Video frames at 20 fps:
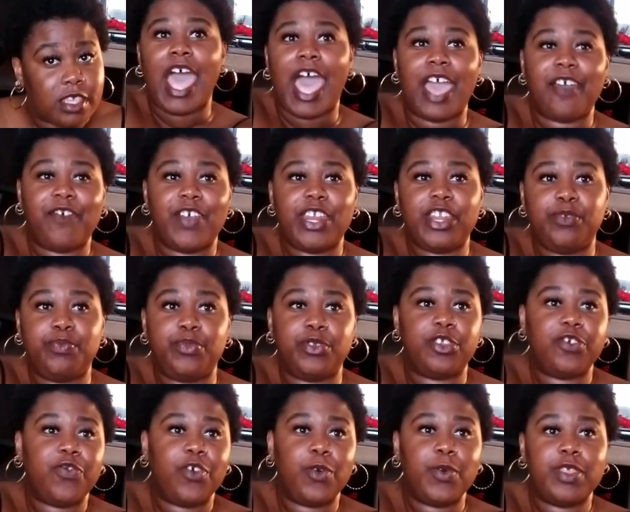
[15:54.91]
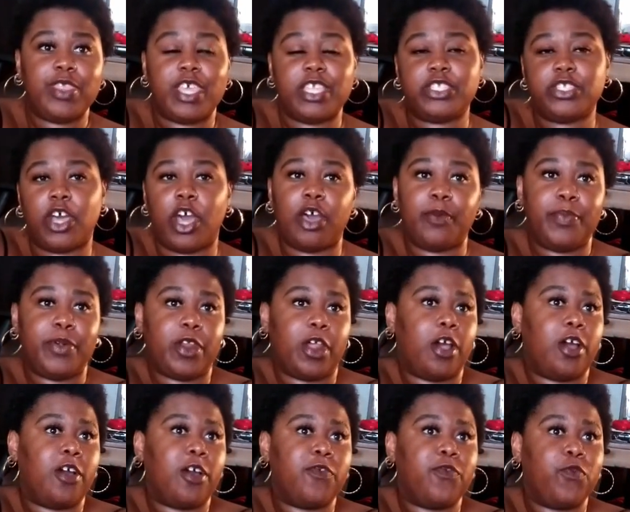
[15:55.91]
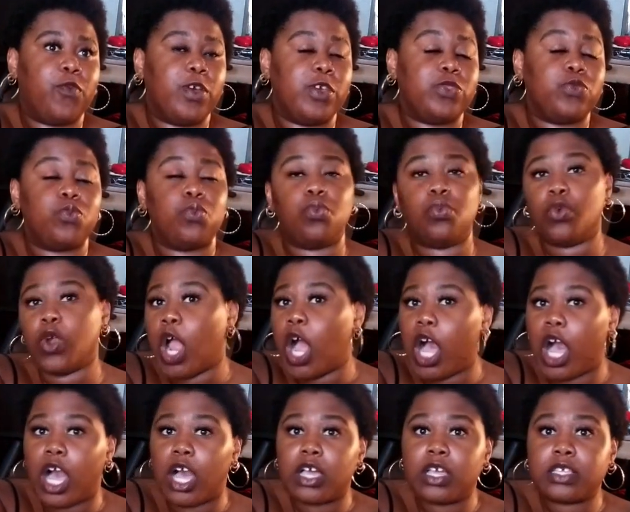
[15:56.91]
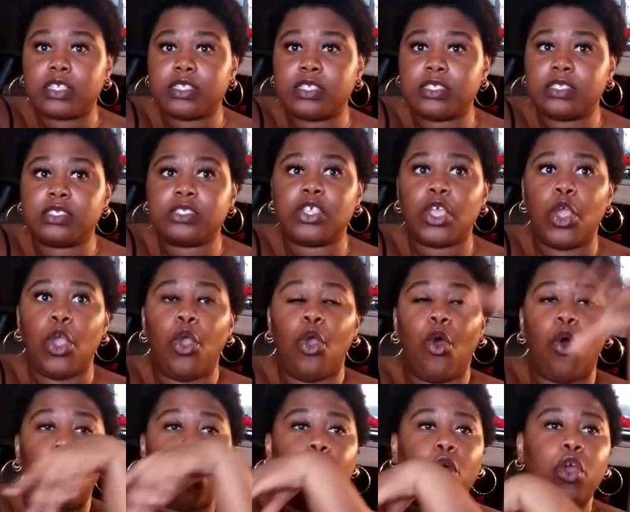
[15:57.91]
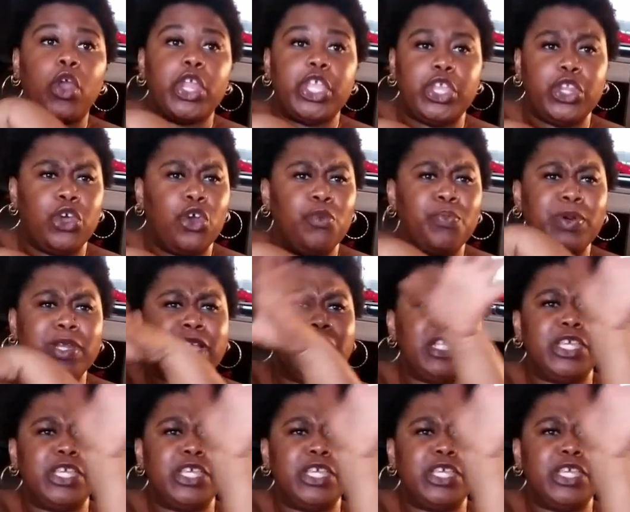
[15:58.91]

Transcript: I find it beautiful when they top it off with rocks or, you know, put a